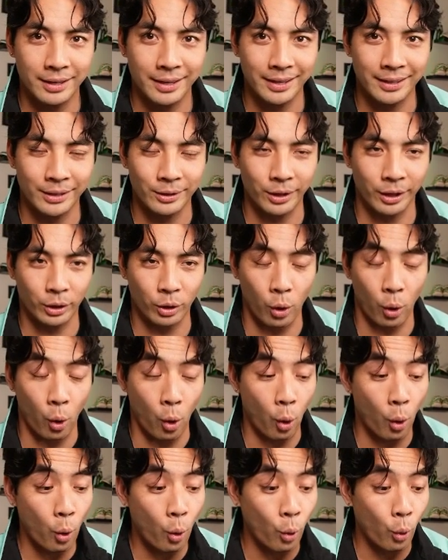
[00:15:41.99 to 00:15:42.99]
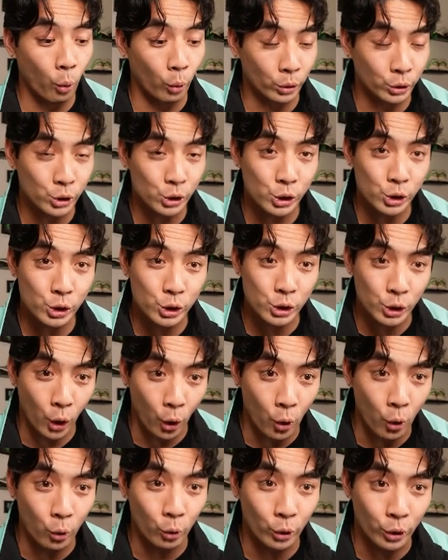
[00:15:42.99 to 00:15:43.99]
And they're like, oh, it's
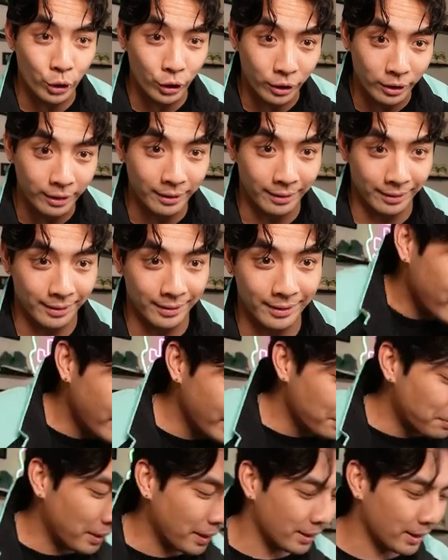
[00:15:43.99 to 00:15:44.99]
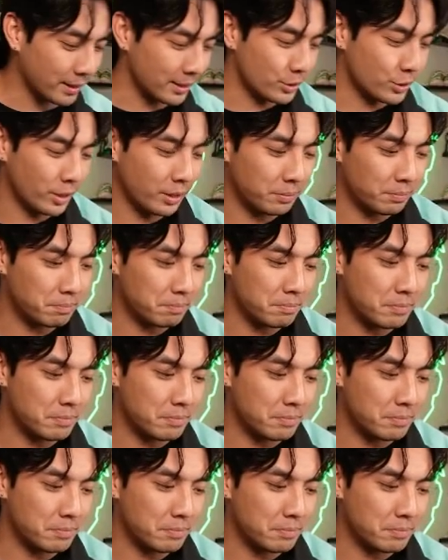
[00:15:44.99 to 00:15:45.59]
so good. Think about it like this, right?